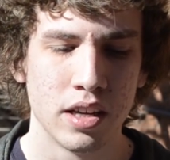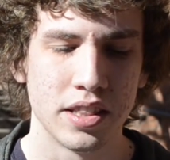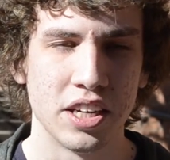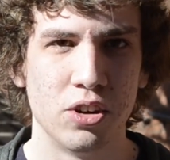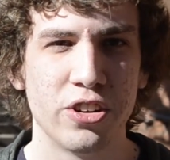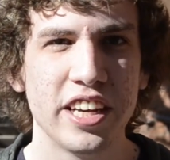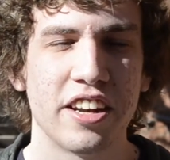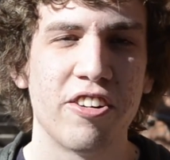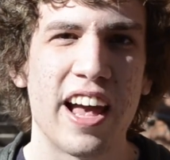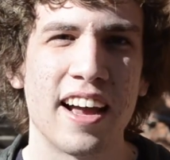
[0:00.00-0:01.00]
They only
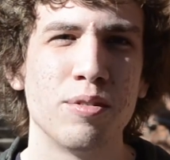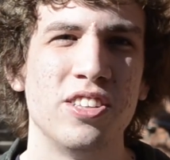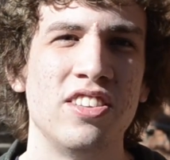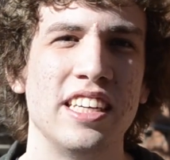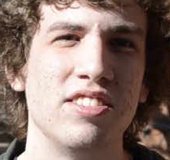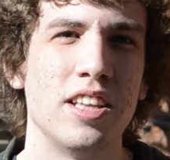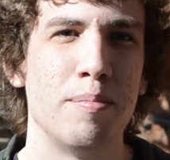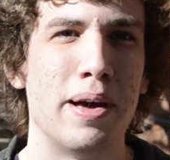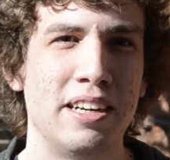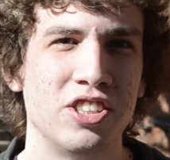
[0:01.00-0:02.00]
interact with things
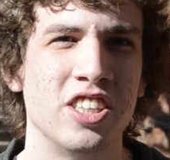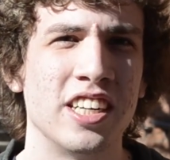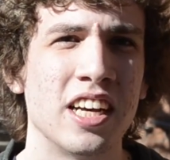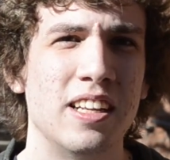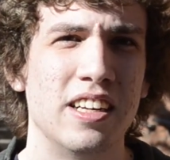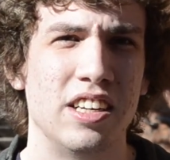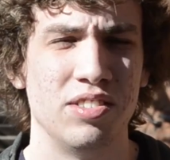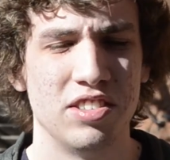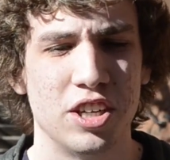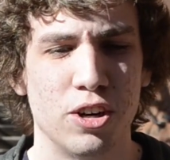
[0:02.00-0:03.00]
that match their colors,
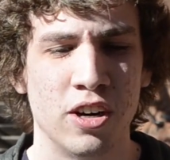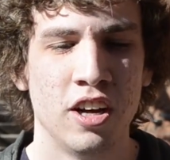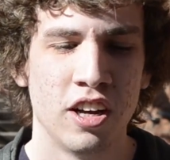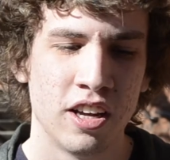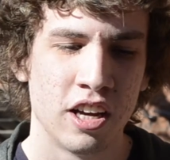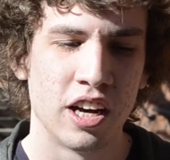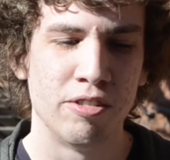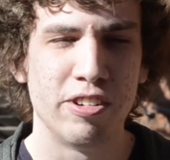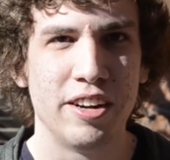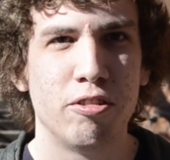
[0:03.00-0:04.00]
so a
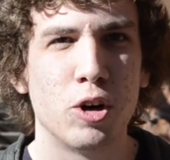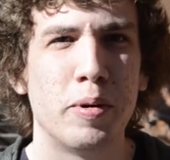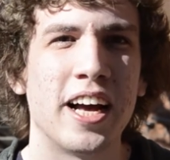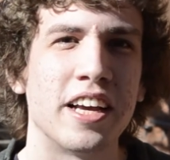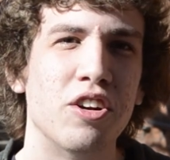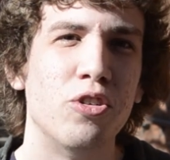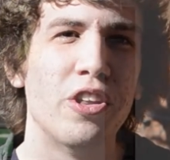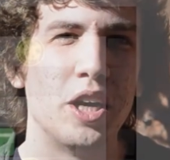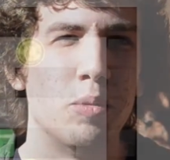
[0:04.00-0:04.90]
red robot can only